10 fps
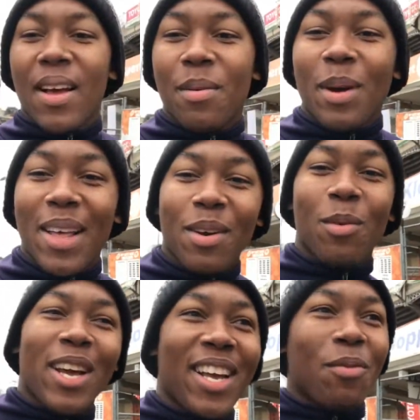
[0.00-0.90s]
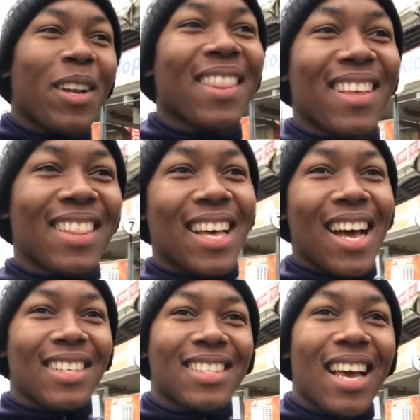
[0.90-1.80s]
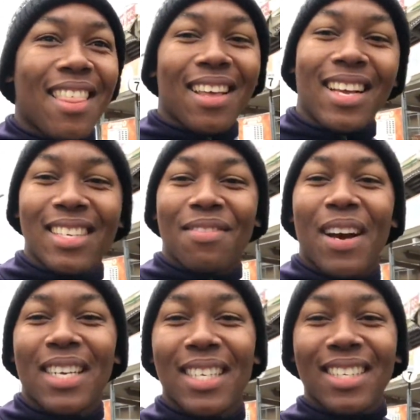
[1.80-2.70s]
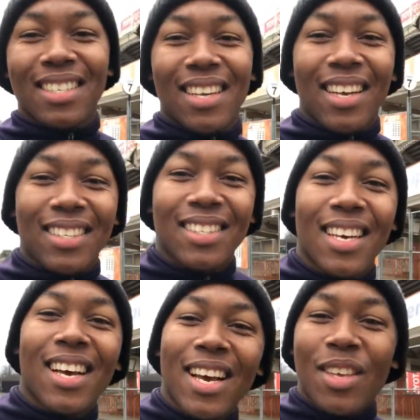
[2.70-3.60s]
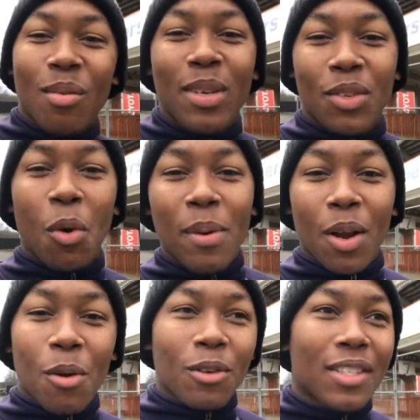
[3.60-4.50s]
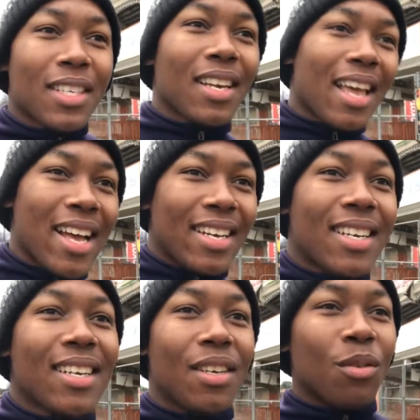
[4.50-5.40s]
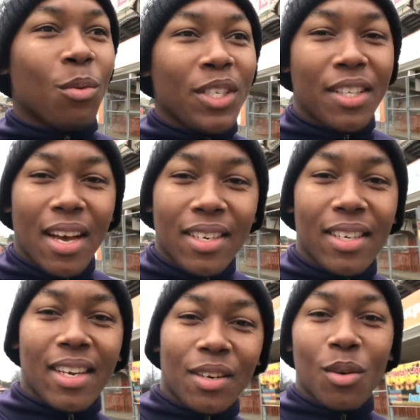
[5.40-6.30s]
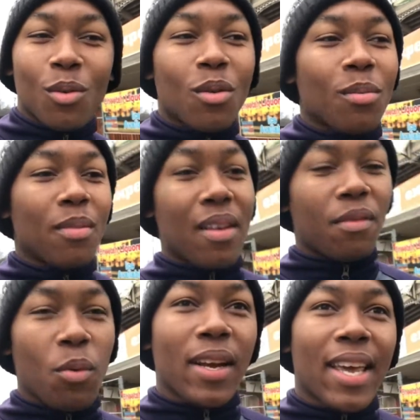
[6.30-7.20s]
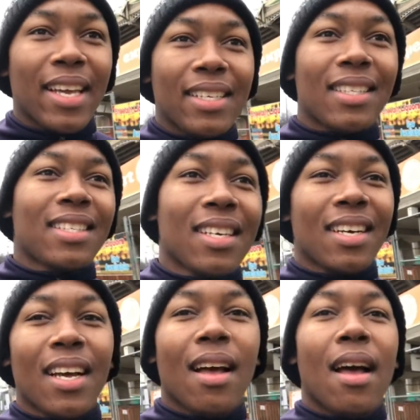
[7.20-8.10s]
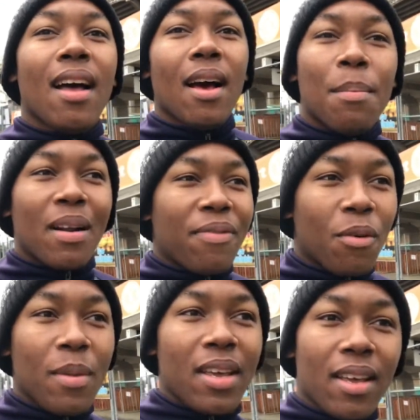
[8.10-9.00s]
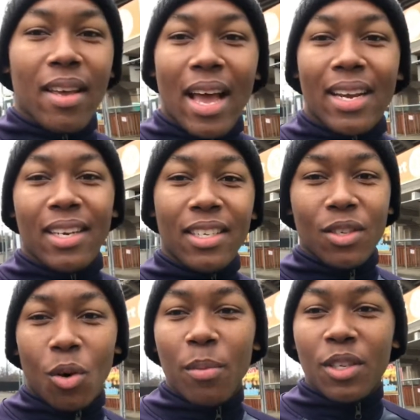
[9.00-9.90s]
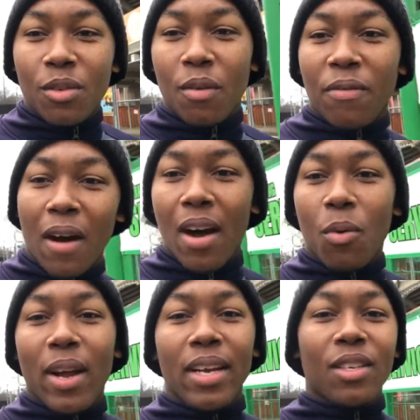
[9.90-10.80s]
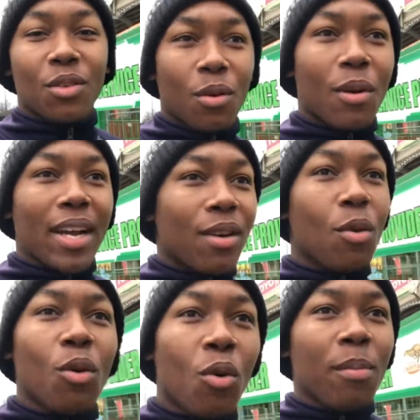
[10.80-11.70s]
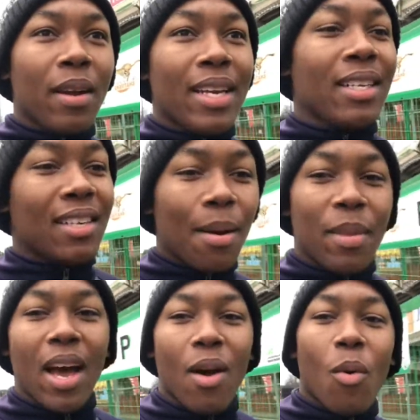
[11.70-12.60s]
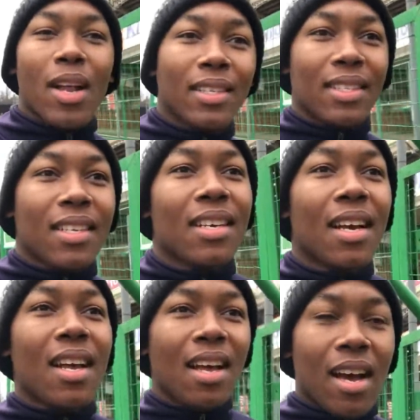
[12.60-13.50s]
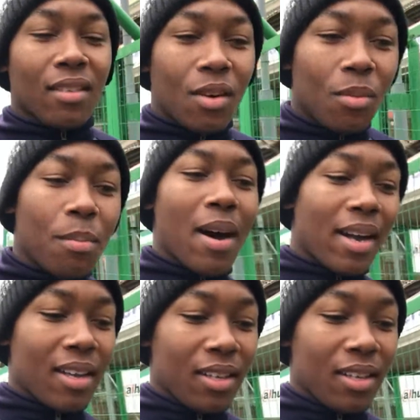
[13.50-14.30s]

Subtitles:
By the way, one thing that I think is funny is that you miss home a lot. Like, you wish that you can go home every weekend. But for me, at least, home is not far away, so I can go home anytime that I want and come back.